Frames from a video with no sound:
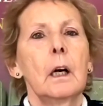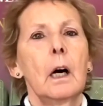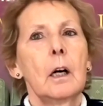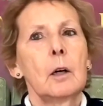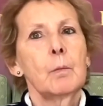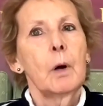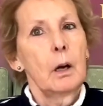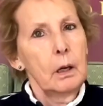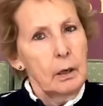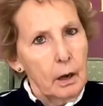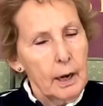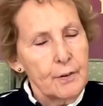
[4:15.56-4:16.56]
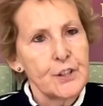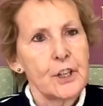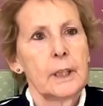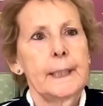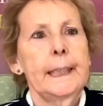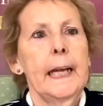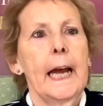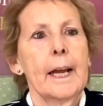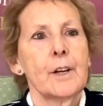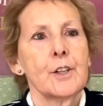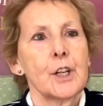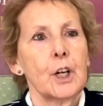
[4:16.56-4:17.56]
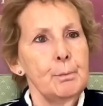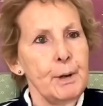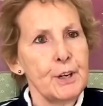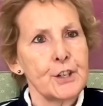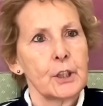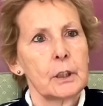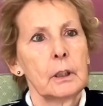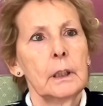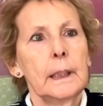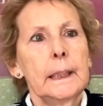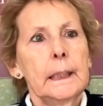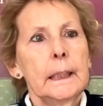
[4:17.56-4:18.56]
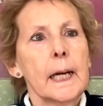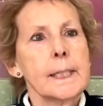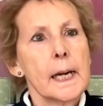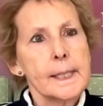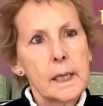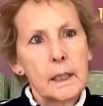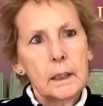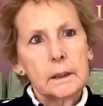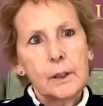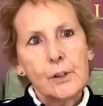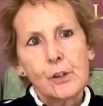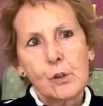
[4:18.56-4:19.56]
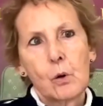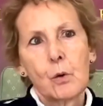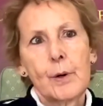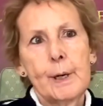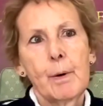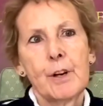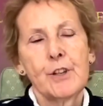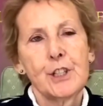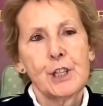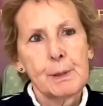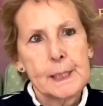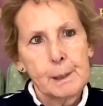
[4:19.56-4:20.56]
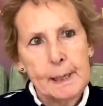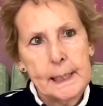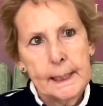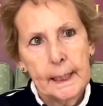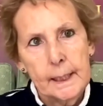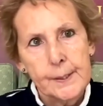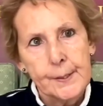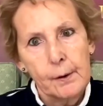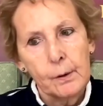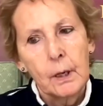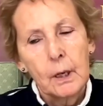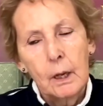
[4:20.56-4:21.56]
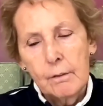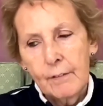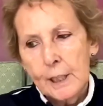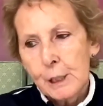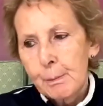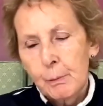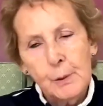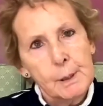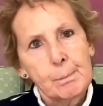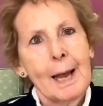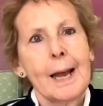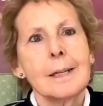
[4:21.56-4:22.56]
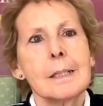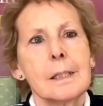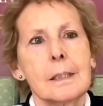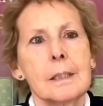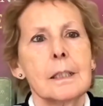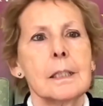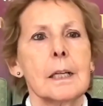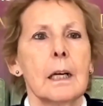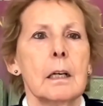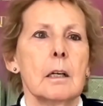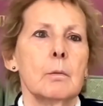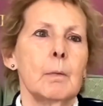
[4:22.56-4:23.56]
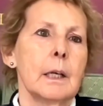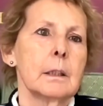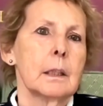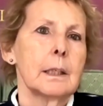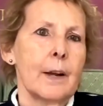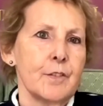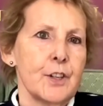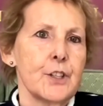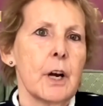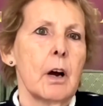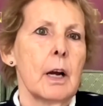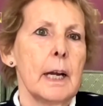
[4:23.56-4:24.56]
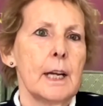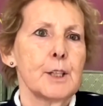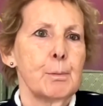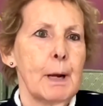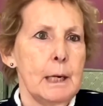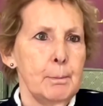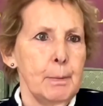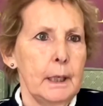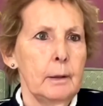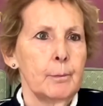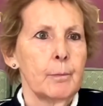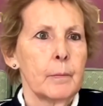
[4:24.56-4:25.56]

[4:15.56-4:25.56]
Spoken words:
her life journey and her mission. And I'd heard the story when she was speaking. So Fatima was abandoned and left to die as a baby.